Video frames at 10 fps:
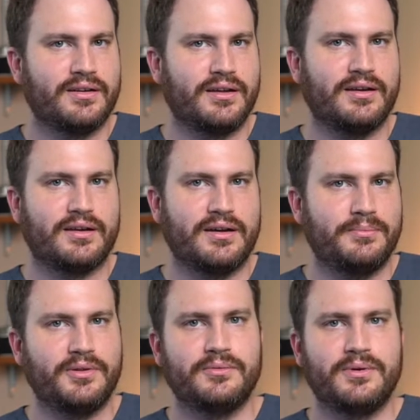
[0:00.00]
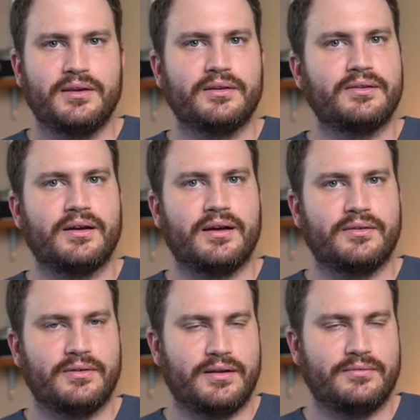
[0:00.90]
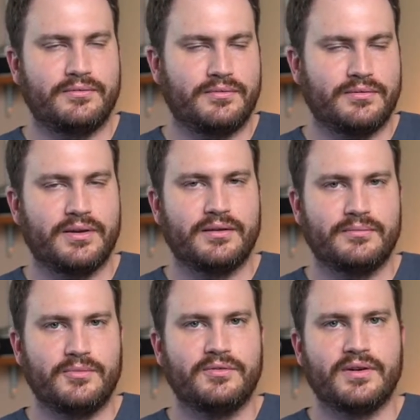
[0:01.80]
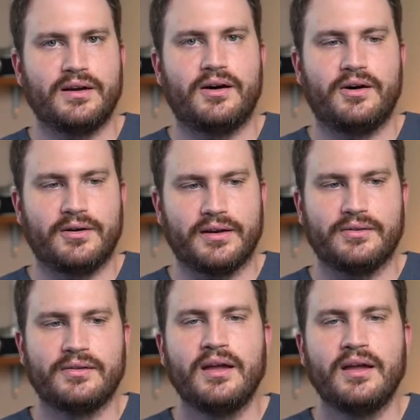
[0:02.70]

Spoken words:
in a couple of weeks when we move into August.